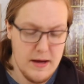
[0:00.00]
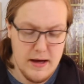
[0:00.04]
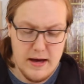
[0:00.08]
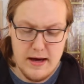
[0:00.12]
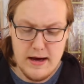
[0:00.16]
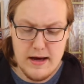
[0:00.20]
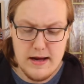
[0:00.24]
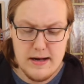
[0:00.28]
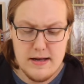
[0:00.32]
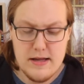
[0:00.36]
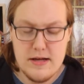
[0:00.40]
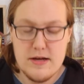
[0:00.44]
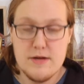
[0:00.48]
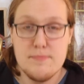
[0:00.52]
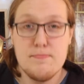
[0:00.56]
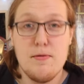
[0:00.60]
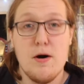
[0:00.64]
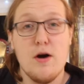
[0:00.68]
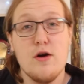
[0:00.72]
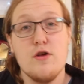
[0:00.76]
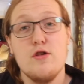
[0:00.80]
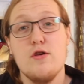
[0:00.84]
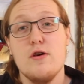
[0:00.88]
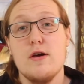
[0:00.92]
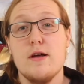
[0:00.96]
In this
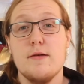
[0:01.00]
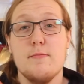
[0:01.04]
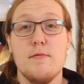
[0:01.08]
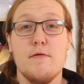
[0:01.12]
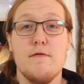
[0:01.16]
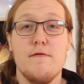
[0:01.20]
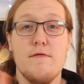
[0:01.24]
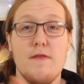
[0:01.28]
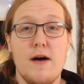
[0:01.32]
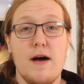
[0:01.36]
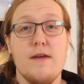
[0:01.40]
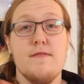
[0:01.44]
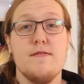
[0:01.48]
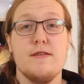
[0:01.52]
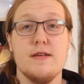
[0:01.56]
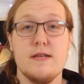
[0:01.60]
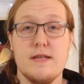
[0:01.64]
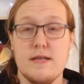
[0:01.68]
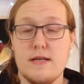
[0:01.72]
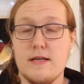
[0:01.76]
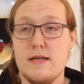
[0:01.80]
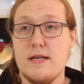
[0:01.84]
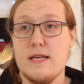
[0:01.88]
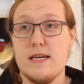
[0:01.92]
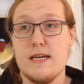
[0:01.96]
box you get about 5 to
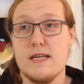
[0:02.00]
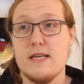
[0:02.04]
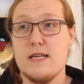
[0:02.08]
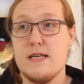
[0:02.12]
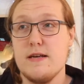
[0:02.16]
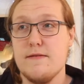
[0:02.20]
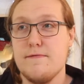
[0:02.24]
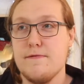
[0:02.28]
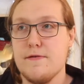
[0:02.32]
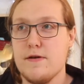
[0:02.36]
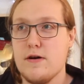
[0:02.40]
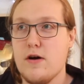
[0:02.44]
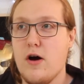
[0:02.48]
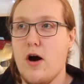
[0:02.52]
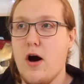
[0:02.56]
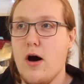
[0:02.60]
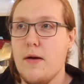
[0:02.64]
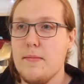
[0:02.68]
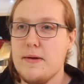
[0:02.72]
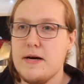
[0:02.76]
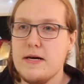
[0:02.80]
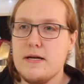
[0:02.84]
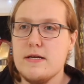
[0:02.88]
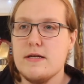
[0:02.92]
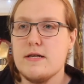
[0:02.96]
6 different
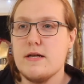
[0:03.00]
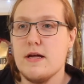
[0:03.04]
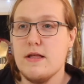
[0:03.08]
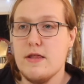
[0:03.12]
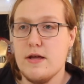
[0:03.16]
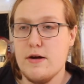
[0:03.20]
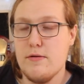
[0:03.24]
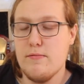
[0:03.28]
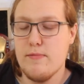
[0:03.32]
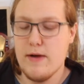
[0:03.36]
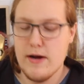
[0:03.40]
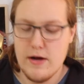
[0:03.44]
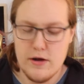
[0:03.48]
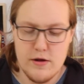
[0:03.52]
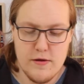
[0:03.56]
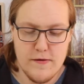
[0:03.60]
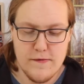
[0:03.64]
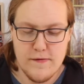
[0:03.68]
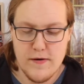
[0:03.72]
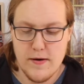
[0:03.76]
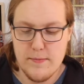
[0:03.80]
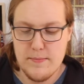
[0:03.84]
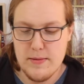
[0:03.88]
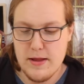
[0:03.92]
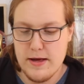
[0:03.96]
comics. They range
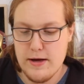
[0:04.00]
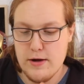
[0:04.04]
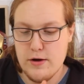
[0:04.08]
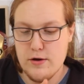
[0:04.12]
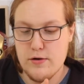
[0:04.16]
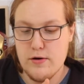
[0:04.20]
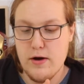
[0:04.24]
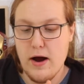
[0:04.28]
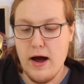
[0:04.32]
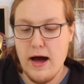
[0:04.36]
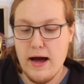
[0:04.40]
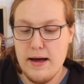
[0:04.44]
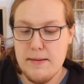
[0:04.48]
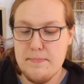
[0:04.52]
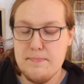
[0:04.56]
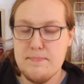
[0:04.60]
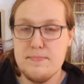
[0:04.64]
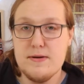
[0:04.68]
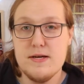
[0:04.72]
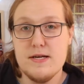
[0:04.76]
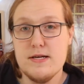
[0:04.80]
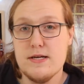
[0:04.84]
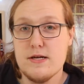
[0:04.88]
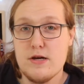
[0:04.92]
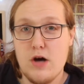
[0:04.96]
from like your hype
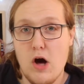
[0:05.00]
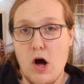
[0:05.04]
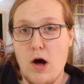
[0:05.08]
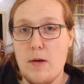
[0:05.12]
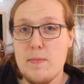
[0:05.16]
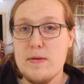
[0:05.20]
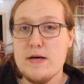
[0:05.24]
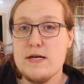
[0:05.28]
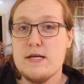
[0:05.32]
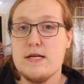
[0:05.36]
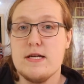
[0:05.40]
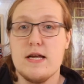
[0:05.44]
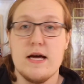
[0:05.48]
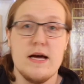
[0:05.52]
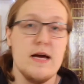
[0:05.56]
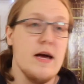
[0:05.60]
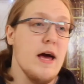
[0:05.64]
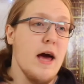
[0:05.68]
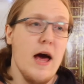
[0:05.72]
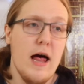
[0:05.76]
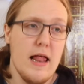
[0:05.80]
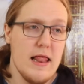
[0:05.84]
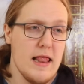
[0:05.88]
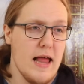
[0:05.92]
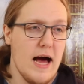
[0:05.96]
beast comics, like
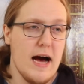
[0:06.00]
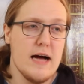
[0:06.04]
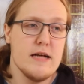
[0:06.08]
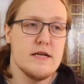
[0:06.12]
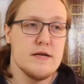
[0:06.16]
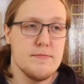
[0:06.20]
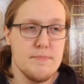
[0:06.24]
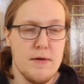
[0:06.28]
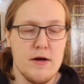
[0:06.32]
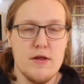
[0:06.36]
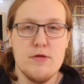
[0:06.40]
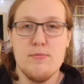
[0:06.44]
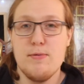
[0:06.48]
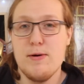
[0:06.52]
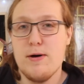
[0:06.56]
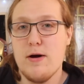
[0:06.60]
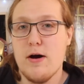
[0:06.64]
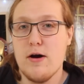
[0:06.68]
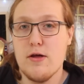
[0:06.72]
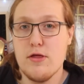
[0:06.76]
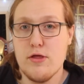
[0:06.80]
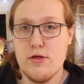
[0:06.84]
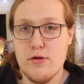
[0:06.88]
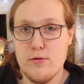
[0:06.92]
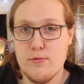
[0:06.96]
last month we
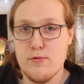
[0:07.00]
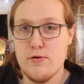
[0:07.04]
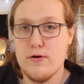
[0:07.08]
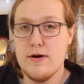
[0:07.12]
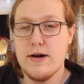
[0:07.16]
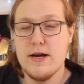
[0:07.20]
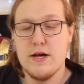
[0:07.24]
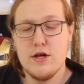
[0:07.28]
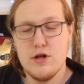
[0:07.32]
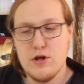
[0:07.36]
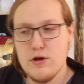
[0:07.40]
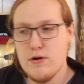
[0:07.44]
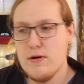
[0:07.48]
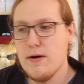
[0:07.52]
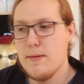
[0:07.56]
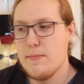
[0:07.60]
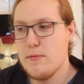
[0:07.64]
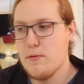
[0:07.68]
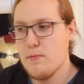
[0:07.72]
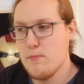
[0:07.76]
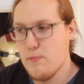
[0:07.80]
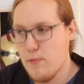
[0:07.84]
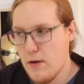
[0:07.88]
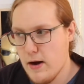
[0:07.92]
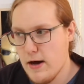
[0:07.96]
got Thor issue
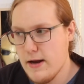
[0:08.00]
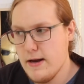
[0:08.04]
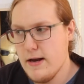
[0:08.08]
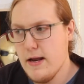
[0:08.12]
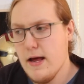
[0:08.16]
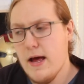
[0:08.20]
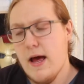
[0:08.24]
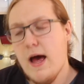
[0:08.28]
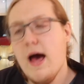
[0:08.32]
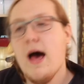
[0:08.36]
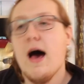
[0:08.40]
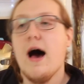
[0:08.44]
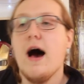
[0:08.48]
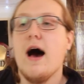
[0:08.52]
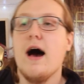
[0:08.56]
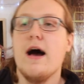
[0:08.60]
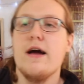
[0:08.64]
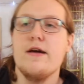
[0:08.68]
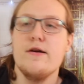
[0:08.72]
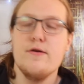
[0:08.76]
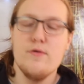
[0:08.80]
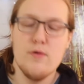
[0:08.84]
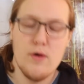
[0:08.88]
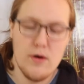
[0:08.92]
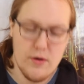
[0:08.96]

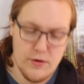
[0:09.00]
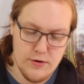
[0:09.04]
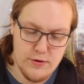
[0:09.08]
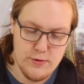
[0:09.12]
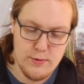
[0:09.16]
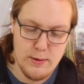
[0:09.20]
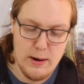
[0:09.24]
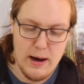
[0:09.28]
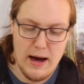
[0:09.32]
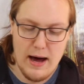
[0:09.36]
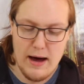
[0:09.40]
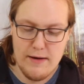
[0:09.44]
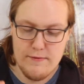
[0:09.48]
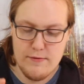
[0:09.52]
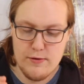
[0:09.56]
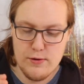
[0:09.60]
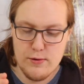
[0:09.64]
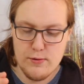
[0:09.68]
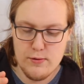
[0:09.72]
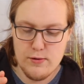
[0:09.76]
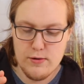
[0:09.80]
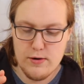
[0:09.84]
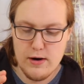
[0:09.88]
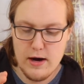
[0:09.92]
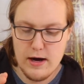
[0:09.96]
#1. You also have
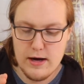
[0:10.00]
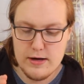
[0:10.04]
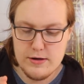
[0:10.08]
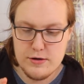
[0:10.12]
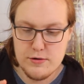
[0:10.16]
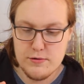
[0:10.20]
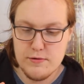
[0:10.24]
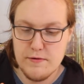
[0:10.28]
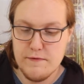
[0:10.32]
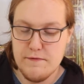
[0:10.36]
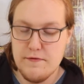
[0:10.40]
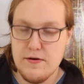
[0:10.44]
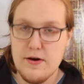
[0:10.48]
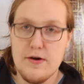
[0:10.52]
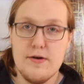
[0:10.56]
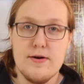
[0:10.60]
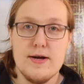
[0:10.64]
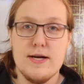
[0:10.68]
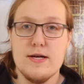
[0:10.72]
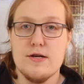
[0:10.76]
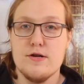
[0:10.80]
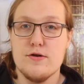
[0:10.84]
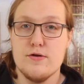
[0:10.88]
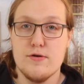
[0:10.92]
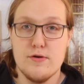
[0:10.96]
your sort of
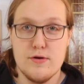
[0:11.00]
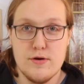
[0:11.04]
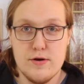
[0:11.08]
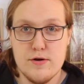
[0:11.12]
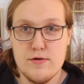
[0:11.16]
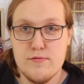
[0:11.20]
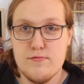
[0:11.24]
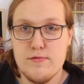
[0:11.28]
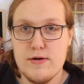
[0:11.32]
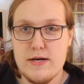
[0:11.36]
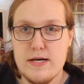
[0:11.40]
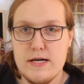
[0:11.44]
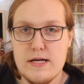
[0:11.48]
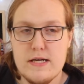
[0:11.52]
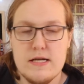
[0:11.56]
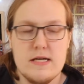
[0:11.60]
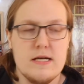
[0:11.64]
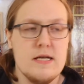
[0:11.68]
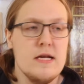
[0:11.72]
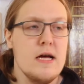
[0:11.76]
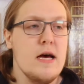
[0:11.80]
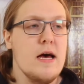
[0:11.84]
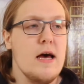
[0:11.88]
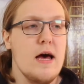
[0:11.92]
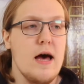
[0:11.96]
variants or
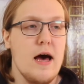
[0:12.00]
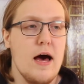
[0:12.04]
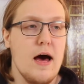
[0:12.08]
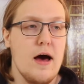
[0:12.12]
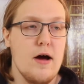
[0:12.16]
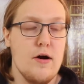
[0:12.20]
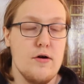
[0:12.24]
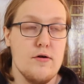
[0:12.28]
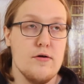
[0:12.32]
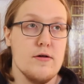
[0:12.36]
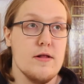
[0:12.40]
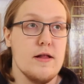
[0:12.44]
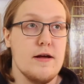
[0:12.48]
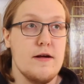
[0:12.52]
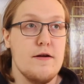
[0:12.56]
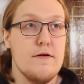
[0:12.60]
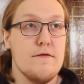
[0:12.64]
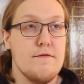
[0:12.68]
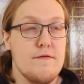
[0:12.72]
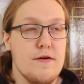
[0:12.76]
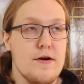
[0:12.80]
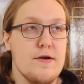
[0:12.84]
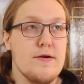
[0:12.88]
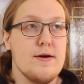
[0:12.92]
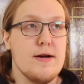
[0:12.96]
Goodreads, or like your
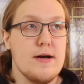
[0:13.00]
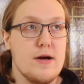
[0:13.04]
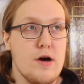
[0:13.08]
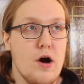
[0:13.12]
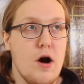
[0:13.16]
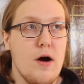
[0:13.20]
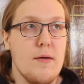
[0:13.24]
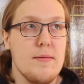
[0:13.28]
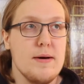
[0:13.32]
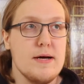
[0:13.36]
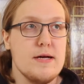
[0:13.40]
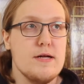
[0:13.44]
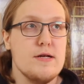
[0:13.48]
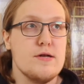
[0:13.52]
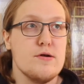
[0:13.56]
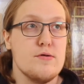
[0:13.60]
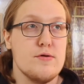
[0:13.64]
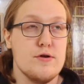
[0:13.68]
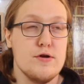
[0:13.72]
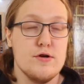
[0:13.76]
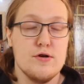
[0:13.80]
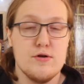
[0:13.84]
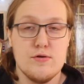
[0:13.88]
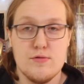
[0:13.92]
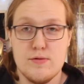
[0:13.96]
variant comics or
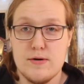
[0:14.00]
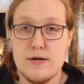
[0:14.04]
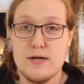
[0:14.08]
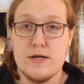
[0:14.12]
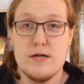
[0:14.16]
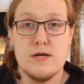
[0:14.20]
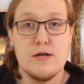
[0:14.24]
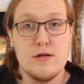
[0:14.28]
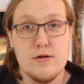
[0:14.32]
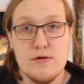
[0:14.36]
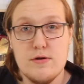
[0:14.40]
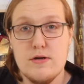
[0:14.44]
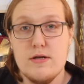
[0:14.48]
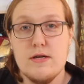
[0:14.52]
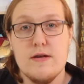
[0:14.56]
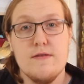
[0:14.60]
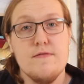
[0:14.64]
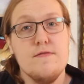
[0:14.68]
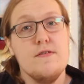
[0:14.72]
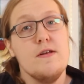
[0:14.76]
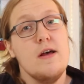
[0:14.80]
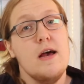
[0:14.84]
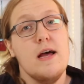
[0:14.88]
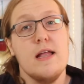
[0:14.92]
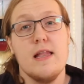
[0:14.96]
your store
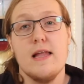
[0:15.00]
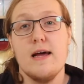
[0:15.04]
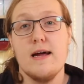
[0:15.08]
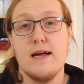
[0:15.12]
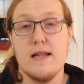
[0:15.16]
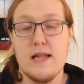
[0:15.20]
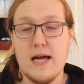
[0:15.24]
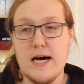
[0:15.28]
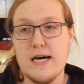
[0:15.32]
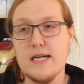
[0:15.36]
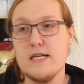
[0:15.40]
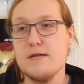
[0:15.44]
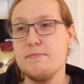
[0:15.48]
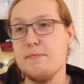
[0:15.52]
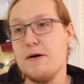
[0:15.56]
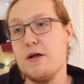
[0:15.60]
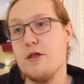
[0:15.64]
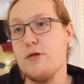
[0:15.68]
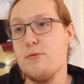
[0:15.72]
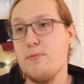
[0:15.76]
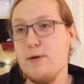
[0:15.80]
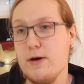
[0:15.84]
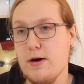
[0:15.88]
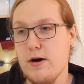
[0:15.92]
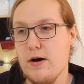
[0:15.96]
exclusives. Like last
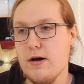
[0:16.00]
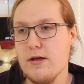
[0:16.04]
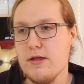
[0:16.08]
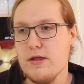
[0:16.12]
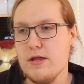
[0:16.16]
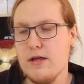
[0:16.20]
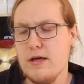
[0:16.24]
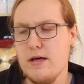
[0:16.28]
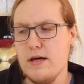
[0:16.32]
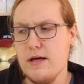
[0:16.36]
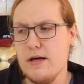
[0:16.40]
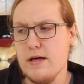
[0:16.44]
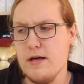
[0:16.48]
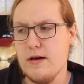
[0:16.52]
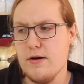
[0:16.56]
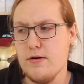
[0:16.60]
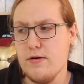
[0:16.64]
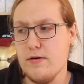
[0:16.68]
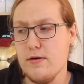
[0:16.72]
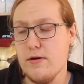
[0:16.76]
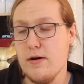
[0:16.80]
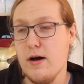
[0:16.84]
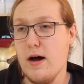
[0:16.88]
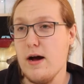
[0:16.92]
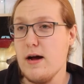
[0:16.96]
month we got
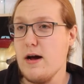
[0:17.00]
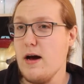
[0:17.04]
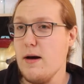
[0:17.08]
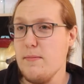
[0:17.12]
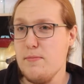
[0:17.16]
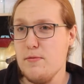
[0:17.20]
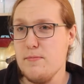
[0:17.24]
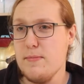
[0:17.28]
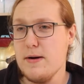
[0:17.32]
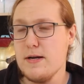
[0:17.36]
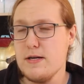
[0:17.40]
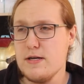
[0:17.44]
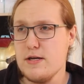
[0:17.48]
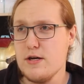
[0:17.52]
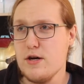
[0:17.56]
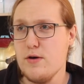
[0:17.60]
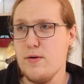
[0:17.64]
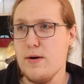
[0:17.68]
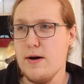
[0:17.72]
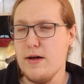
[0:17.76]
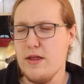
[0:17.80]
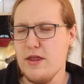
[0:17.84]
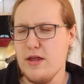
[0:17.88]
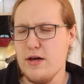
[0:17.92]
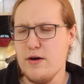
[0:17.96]
or a couple months ago
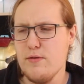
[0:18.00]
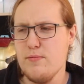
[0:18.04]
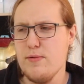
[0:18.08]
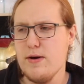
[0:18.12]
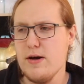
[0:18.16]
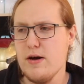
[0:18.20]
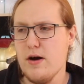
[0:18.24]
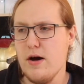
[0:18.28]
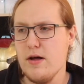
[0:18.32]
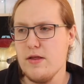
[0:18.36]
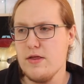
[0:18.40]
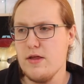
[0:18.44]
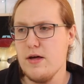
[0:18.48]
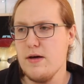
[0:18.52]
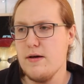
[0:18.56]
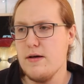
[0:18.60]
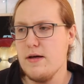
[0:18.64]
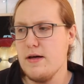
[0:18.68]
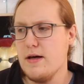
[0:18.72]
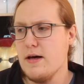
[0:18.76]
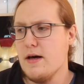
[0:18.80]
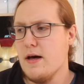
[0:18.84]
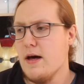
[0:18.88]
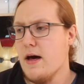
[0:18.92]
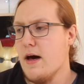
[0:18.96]
I think, we got
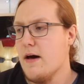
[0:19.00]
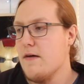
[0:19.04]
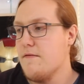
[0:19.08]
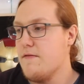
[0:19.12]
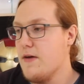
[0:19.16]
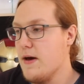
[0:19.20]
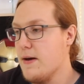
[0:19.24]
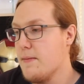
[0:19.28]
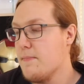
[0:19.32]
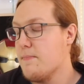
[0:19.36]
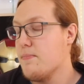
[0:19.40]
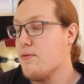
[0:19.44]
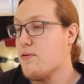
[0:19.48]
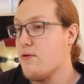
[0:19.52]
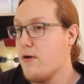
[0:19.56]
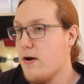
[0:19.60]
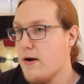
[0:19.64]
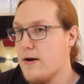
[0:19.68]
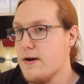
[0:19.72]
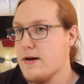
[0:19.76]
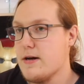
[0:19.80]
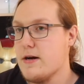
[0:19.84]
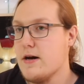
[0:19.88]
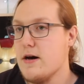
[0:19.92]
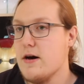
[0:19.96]
the
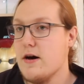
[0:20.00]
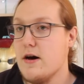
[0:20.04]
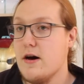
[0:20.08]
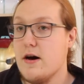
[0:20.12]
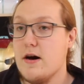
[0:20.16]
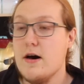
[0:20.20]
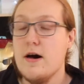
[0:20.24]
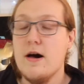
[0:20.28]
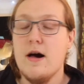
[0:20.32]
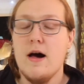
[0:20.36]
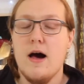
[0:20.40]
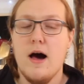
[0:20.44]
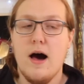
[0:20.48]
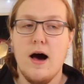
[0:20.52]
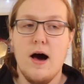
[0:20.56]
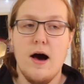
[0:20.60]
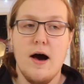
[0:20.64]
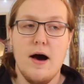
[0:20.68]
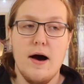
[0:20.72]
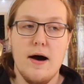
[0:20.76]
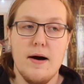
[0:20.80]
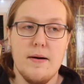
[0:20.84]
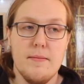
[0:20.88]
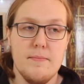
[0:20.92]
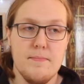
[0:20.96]
Vampironica
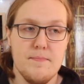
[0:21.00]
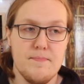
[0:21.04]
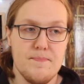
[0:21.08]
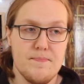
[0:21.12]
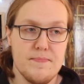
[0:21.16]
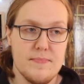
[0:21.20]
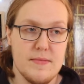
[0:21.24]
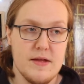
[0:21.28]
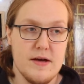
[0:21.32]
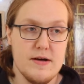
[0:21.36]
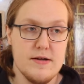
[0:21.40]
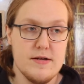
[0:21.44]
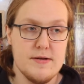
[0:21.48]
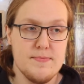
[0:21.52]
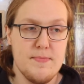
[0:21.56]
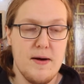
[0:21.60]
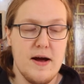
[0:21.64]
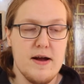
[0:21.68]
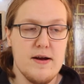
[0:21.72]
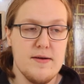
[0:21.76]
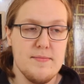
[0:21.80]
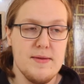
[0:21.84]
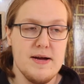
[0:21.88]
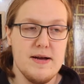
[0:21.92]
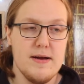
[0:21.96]

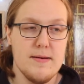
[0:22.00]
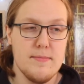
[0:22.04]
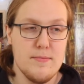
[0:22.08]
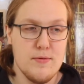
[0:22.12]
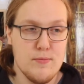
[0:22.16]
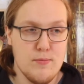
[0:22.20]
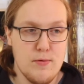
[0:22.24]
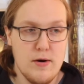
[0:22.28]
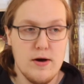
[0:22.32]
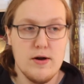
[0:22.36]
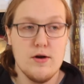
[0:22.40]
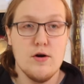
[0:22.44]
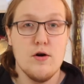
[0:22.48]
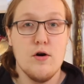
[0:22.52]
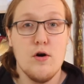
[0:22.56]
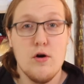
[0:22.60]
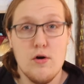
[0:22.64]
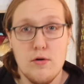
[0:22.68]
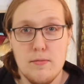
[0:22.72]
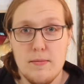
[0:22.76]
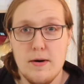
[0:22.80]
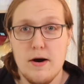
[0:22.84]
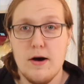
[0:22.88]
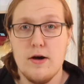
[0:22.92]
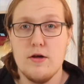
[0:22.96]
Spiderman #1, a
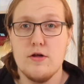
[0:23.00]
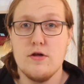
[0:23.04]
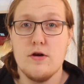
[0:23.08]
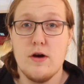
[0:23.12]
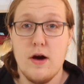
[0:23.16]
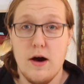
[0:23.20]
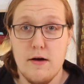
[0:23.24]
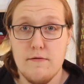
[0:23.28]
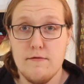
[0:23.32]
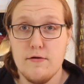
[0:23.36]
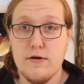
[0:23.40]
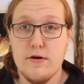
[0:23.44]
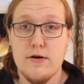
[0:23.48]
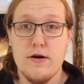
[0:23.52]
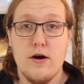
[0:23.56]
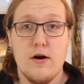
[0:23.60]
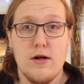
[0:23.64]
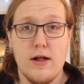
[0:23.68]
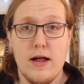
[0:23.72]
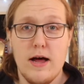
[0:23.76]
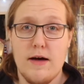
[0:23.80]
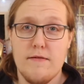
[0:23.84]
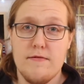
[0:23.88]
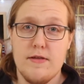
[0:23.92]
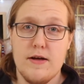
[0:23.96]
homage cover. I'll
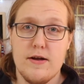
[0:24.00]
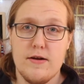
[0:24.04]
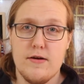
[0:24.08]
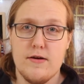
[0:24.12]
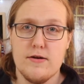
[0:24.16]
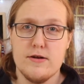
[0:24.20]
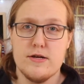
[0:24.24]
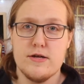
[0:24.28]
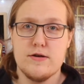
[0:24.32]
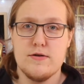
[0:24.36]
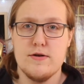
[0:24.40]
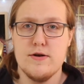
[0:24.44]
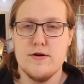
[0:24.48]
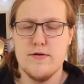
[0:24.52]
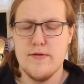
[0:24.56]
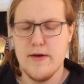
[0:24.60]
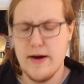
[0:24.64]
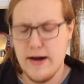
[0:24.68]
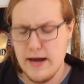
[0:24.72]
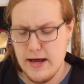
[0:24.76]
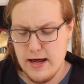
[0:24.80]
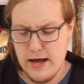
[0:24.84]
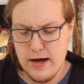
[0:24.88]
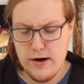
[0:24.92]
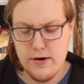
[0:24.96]
have that on screen
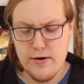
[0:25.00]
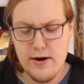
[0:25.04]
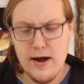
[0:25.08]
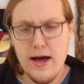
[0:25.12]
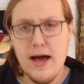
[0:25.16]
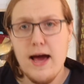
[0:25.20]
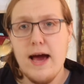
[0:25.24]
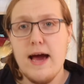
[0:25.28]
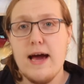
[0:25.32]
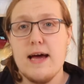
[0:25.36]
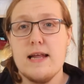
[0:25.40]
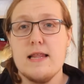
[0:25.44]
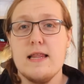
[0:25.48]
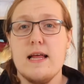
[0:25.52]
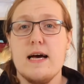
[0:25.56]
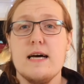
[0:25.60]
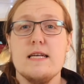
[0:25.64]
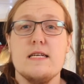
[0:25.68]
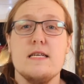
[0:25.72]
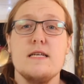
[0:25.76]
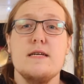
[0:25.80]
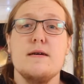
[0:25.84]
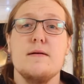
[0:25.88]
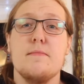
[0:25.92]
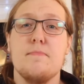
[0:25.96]
right here. And
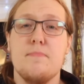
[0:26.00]
lastly